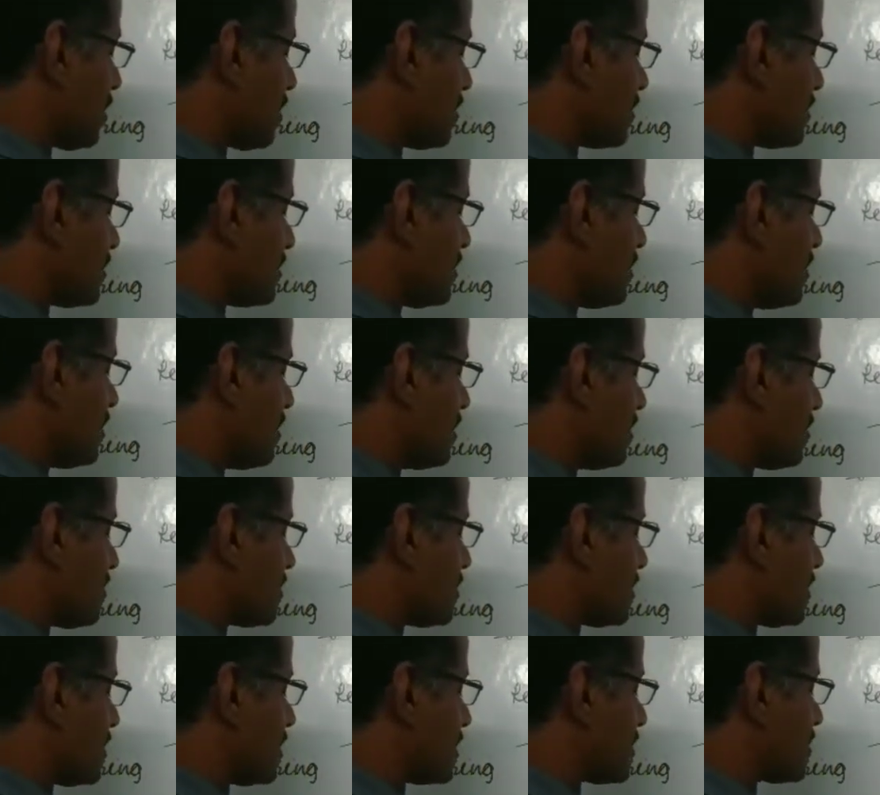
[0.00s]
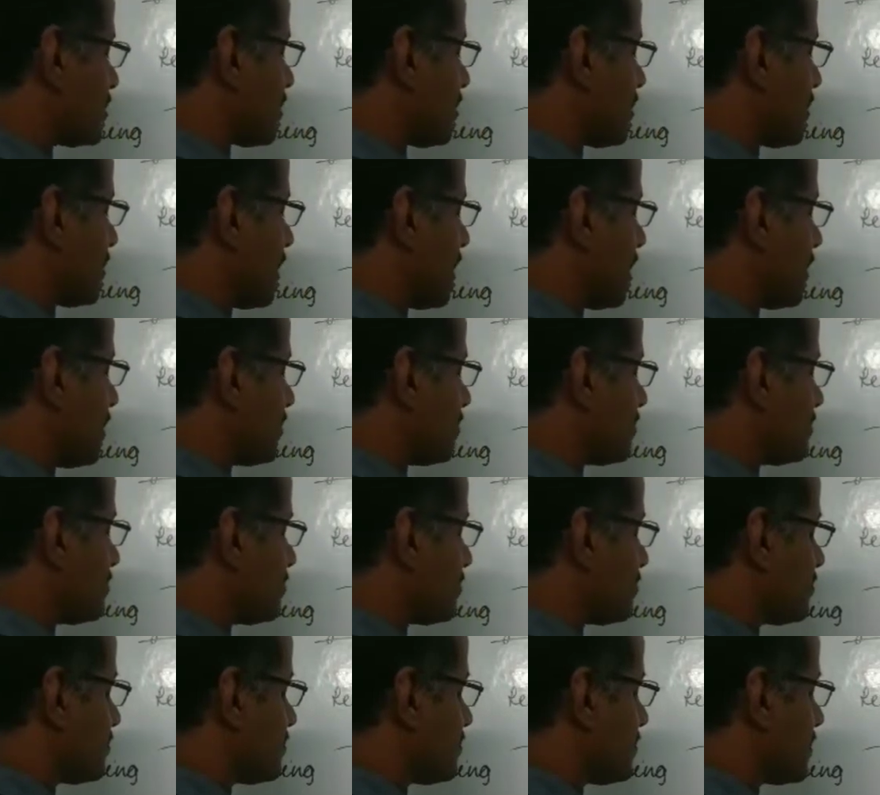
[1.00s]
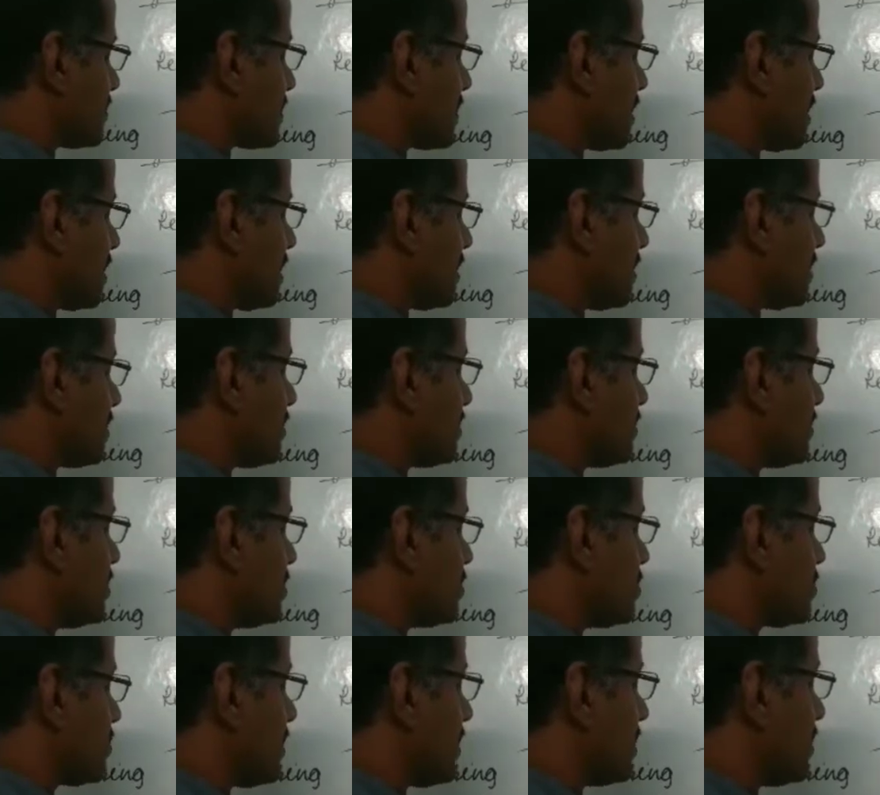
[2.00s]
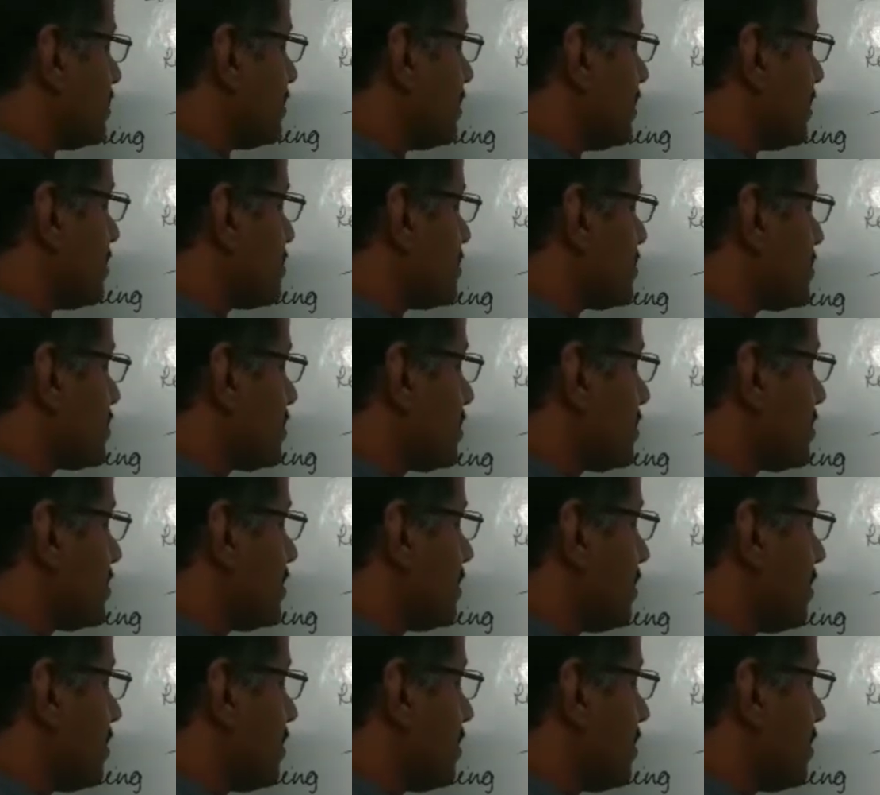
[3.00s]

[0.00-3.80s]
on the third toenail. Okay, Iswaran just